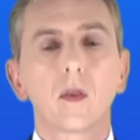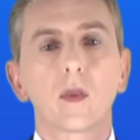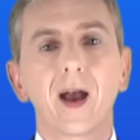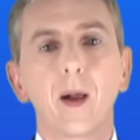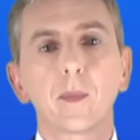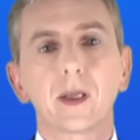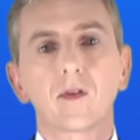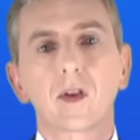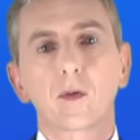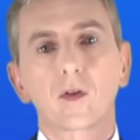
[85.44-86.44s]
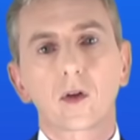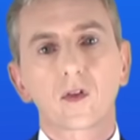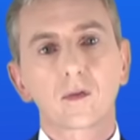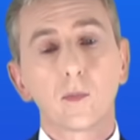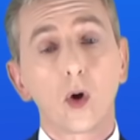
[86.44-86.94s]
That means that we've got a
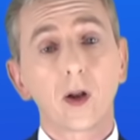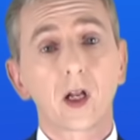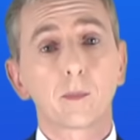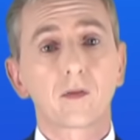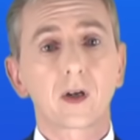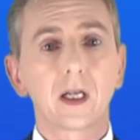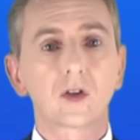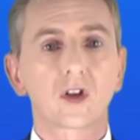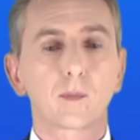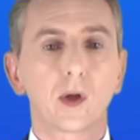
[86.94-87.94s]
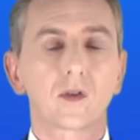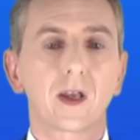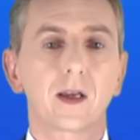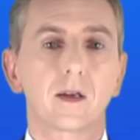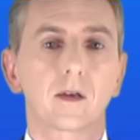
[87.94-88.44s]
smaller number of collisions per
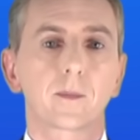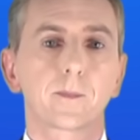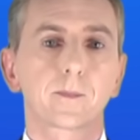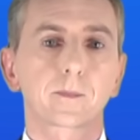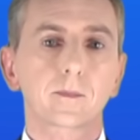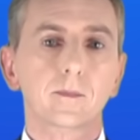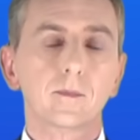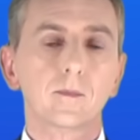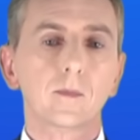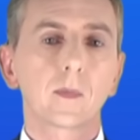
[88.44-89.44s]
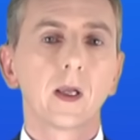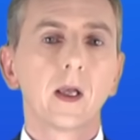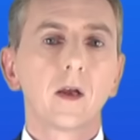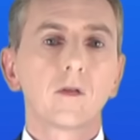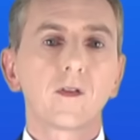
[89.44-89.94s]
second.
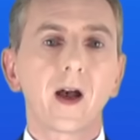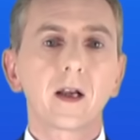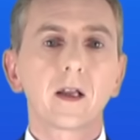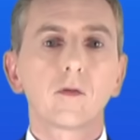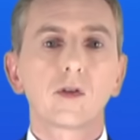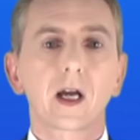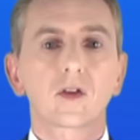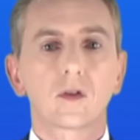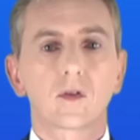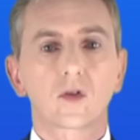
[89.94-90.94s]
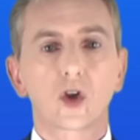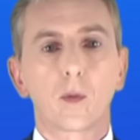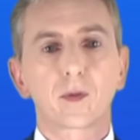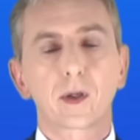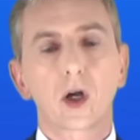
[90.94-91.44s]
Finally, the reaction
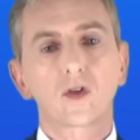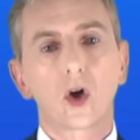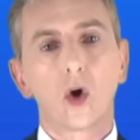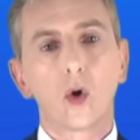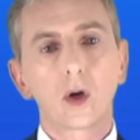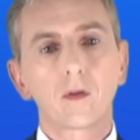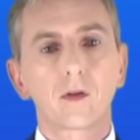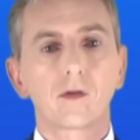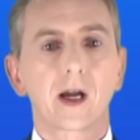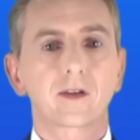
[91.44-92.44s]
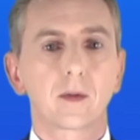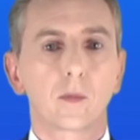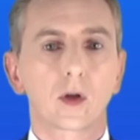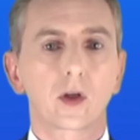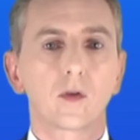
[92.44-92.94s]
stops because all of the reactant
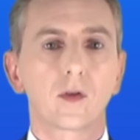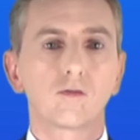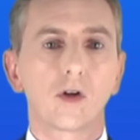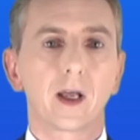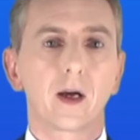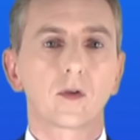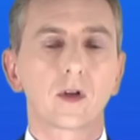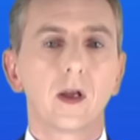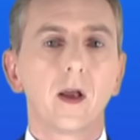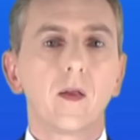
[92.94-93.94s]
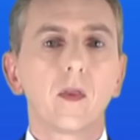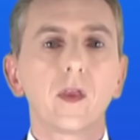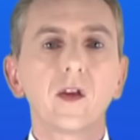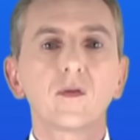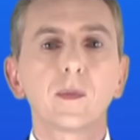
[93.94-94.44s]
molecules have run out.
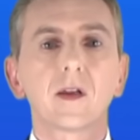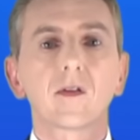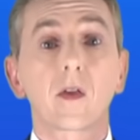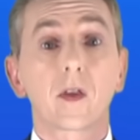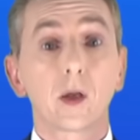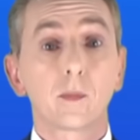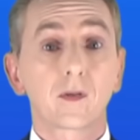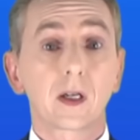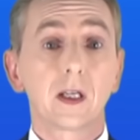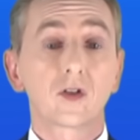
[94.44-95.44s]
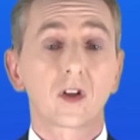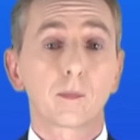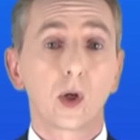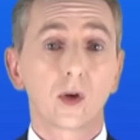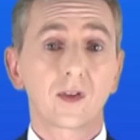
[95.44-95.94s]
This means that the number of collisions
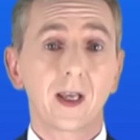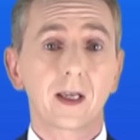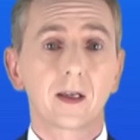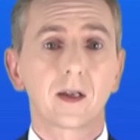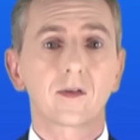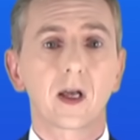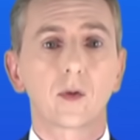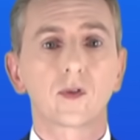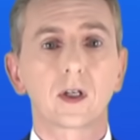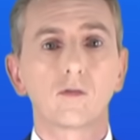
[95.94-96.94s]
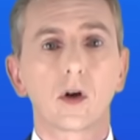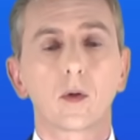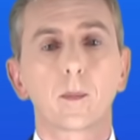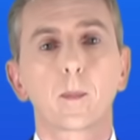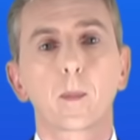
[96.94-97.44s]
per second is now
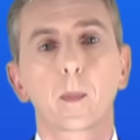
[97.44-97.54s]
zero.